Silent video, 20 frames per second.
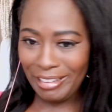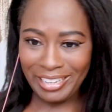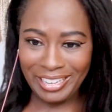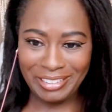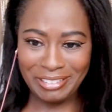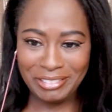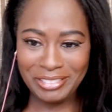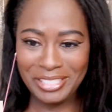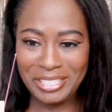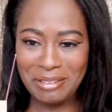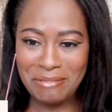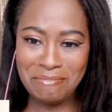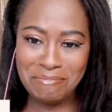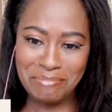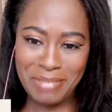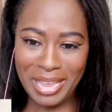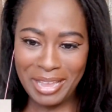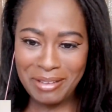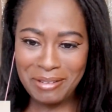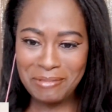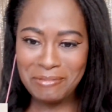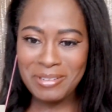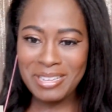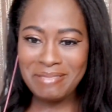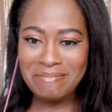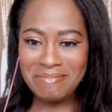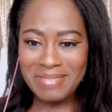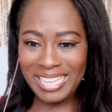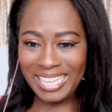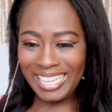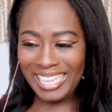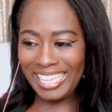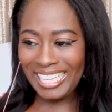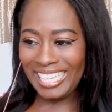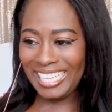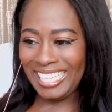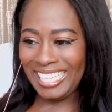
Go to the bank with me?